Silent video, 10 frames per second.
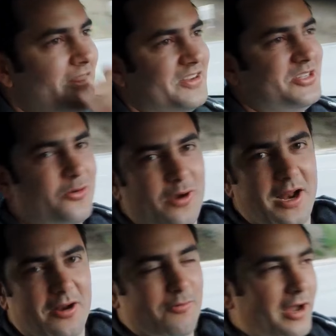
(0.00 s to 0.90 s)
There's no
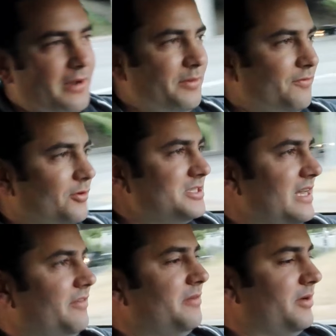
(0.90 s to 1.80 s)
right on red before
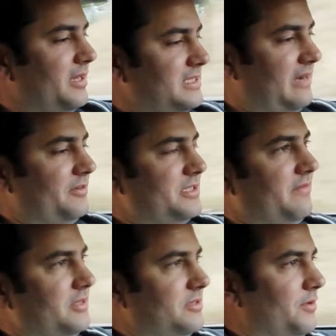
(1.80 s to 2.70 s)
7, but it's after
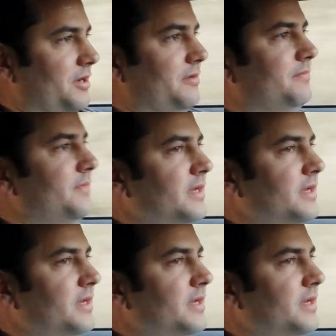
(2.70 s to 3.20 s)
7, so we're good.